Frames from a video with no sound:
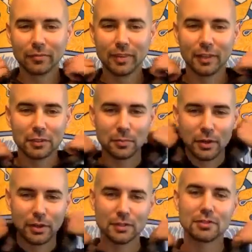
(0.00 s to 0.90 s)

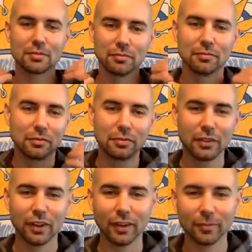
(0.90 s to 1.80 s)
experience
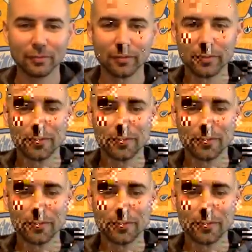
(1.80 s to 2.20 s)
fear, to